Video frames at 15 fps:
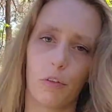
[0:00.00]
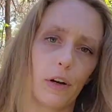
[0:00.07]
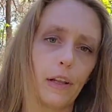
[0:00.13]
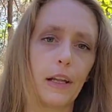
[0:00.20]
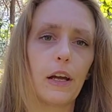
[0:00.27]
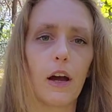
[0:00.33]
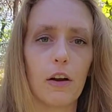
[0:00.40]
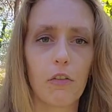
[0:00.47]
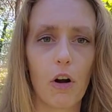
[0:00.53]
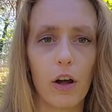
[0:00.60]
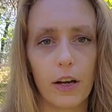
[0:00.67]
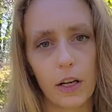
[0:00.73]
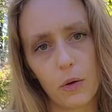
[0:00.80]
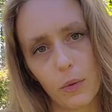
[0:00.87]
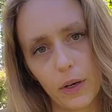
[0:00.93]
Really
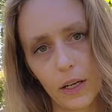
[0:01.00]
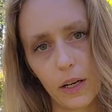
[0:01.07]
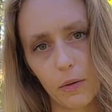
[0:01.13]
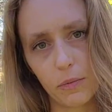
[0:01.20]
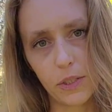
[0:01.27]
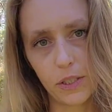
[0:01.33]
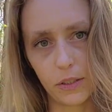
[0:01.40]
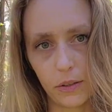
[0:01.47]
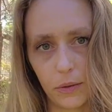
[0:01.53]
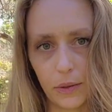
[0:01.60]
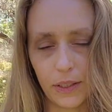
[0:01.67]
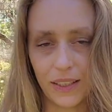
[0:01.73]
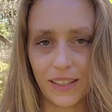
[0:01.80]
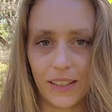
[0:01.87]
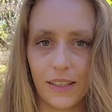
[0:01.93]
ironic when it comes to
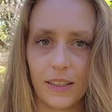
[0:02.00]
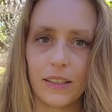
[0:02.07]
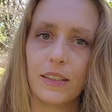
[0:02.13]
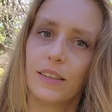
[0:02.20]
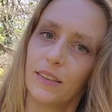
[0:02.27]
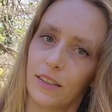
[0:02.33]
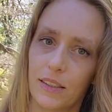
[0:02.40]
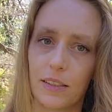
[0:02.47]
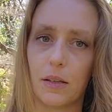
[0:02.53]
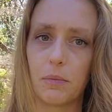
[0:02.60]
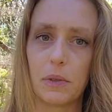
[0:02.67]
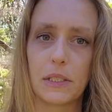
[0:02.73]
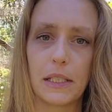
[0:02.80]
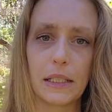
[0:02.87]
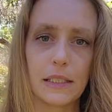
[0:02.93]

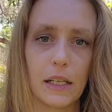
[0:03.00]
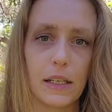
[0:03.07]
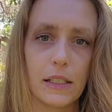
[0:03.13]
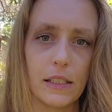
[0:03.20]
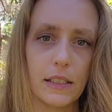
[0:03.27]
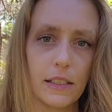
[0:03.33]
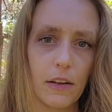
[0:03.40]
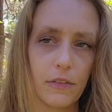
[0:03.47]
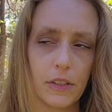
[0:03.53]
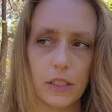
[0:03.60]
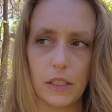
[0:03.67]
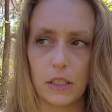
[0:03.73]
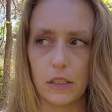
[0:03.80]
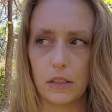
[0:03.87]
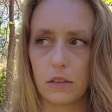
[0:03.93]
December 6,
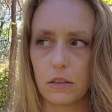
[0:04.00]
1917.